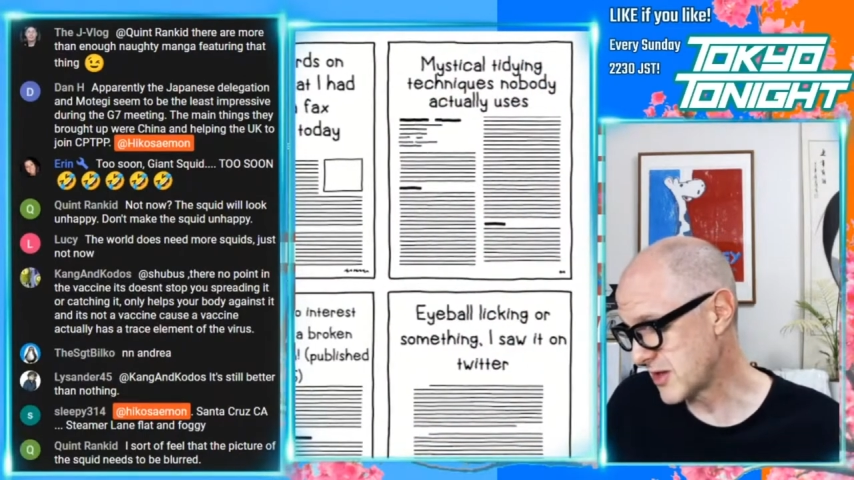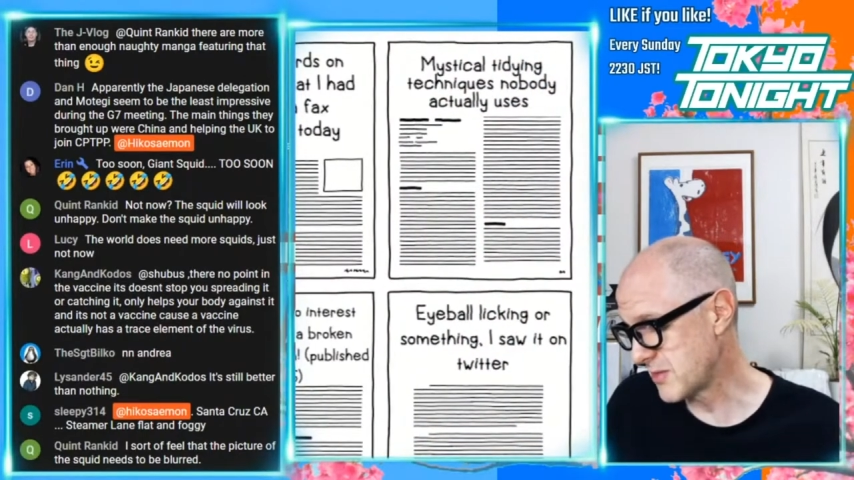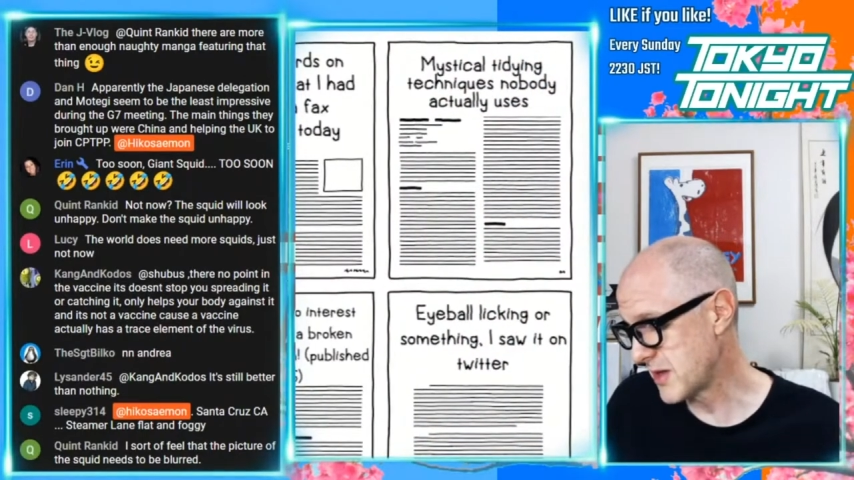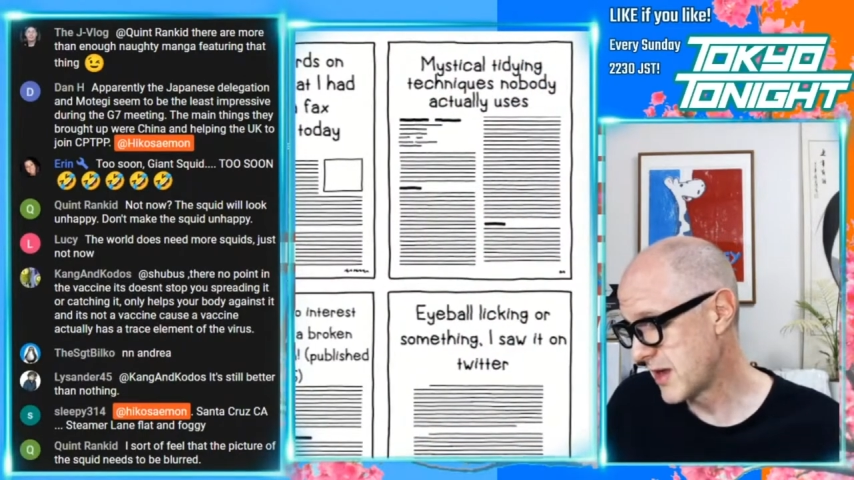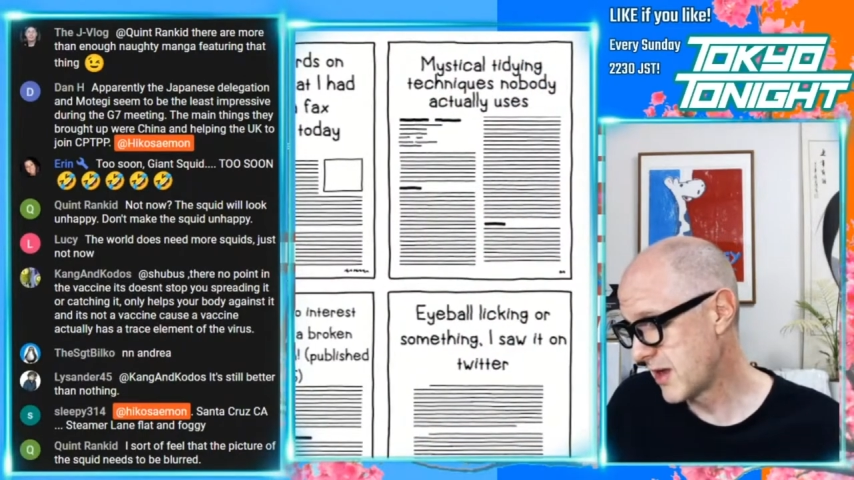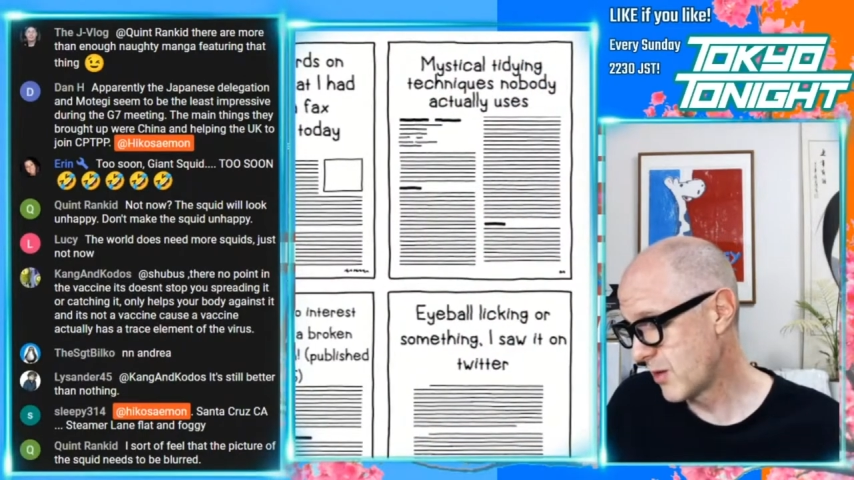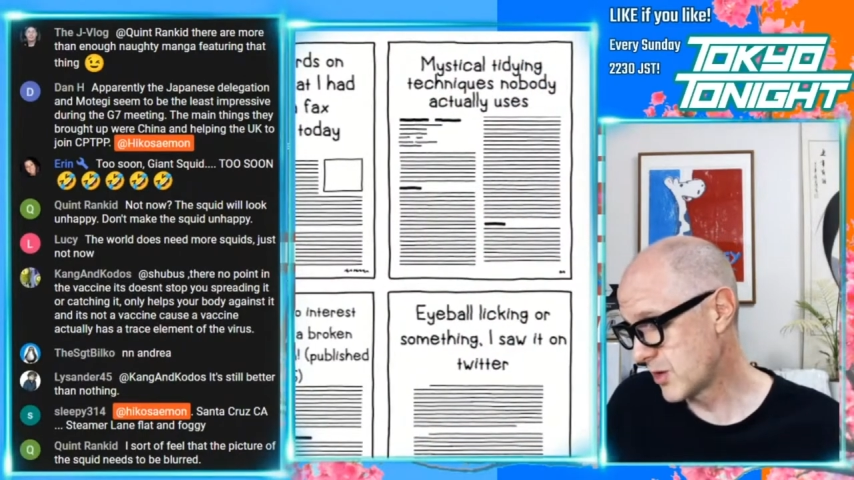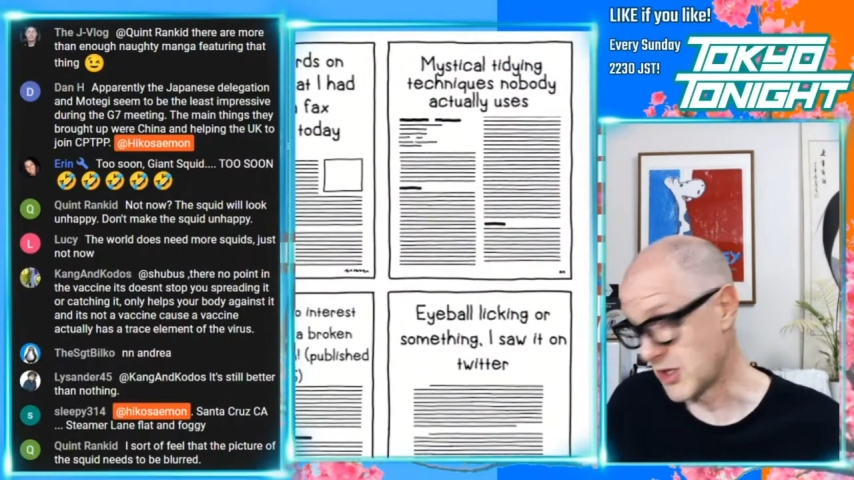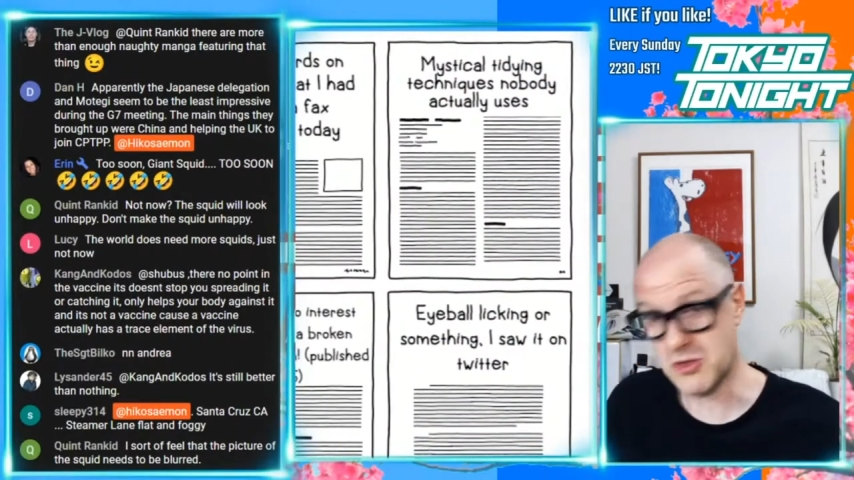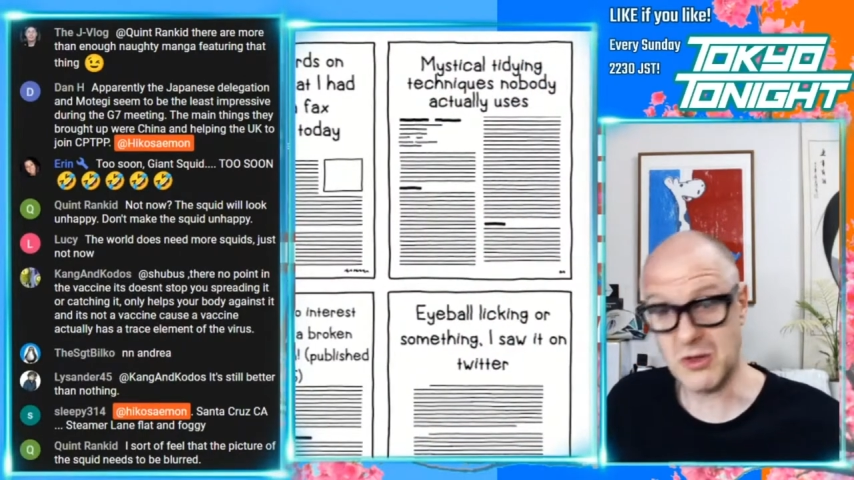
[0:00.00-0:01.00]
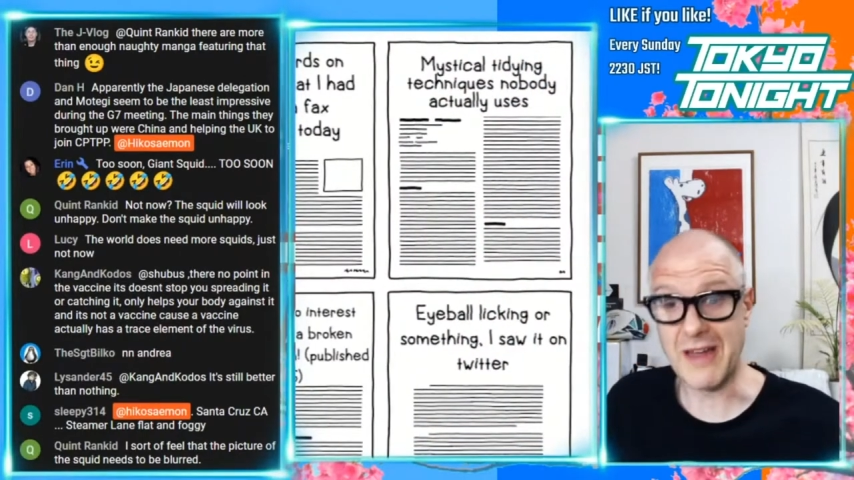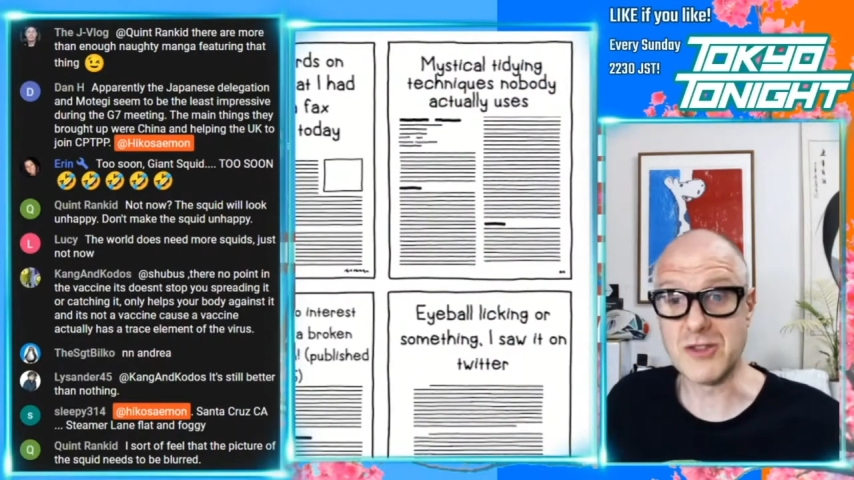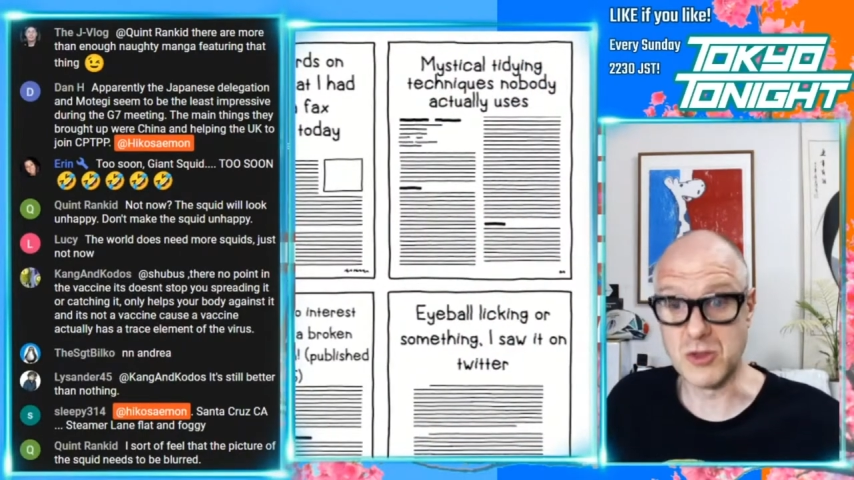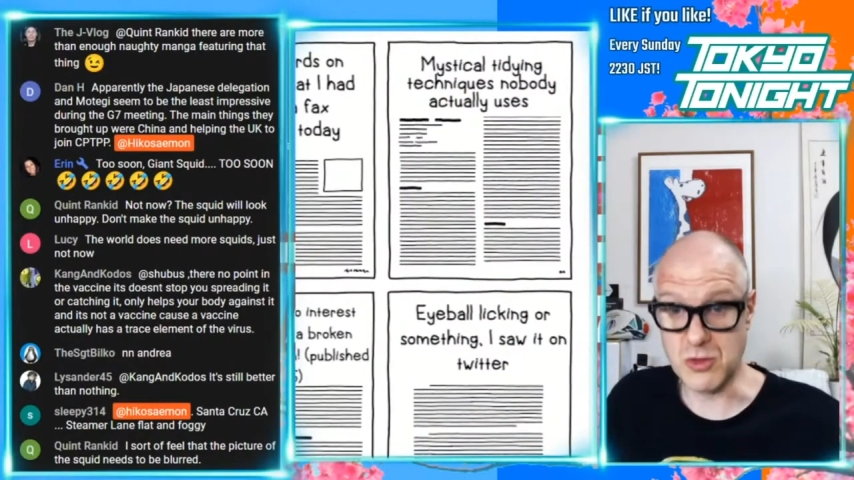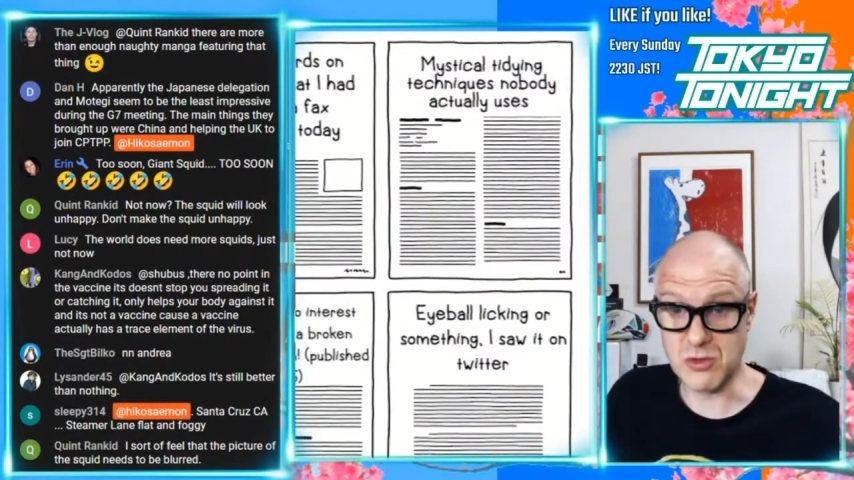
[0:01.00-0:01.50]
them, which I still have
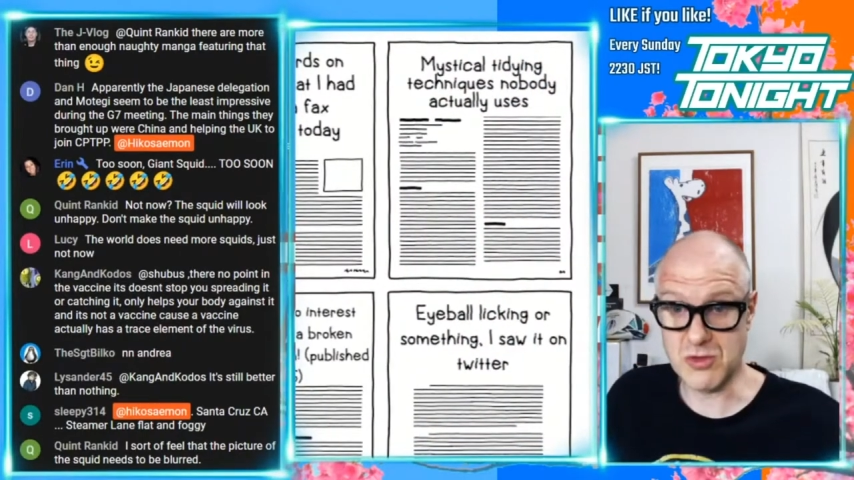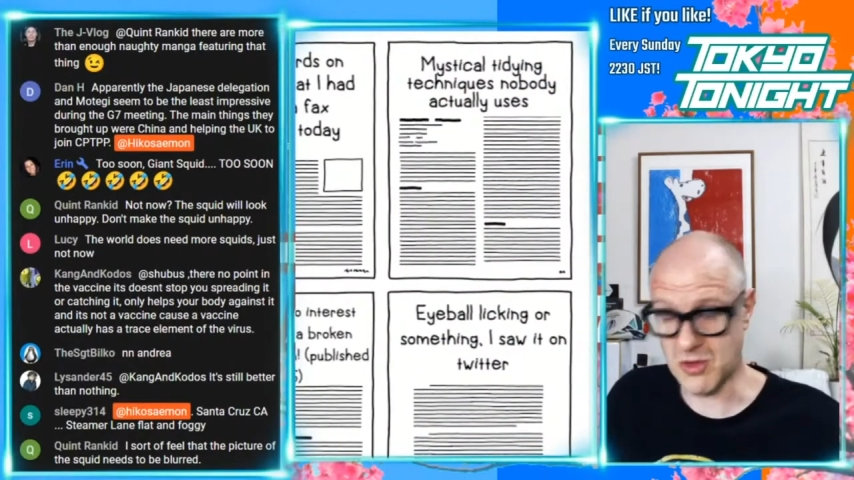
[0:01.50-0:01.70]
to do.